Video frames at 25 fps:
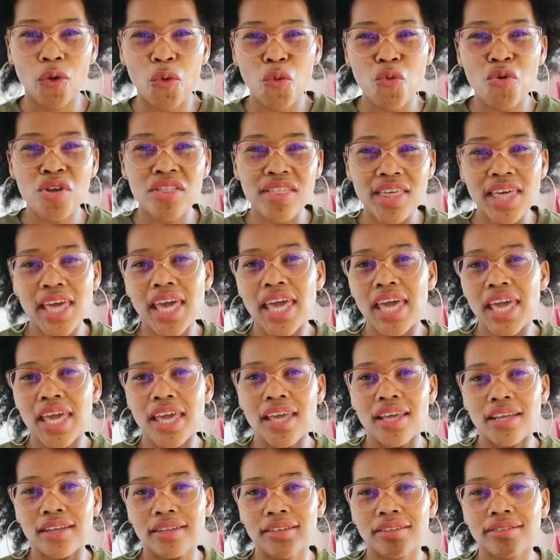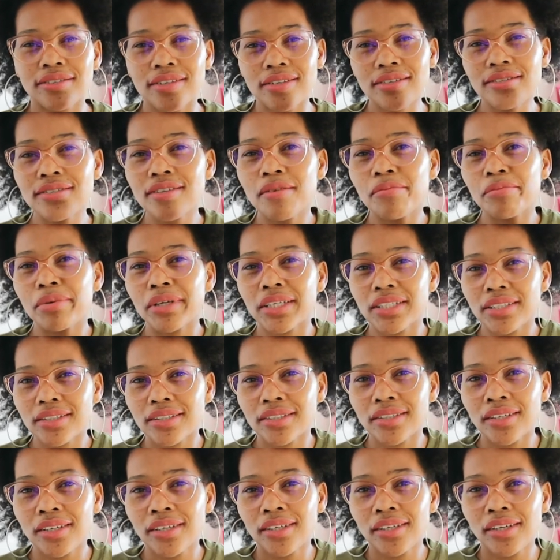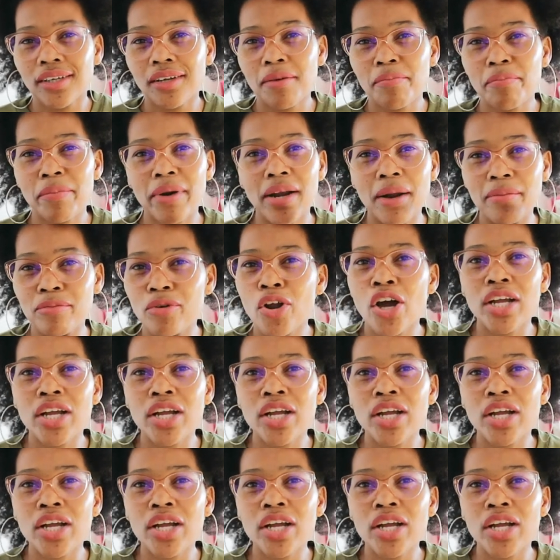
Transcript: with hair just a bit but i'm